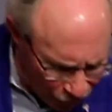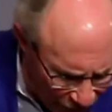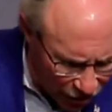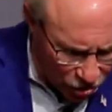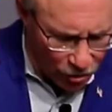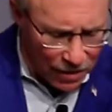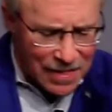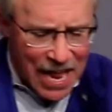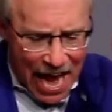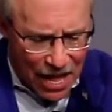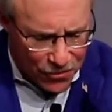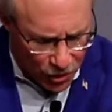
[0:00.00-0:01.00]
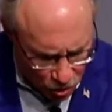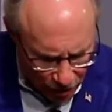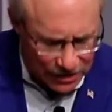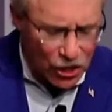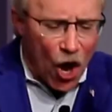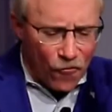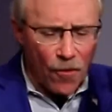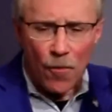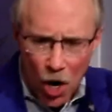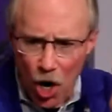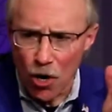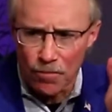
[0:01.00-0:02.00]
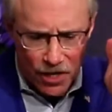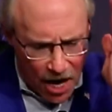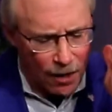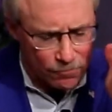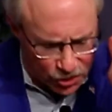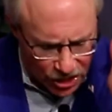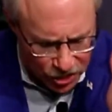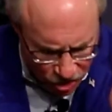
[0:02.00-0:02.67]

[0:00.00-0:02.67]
the victory and the grace? From whom comes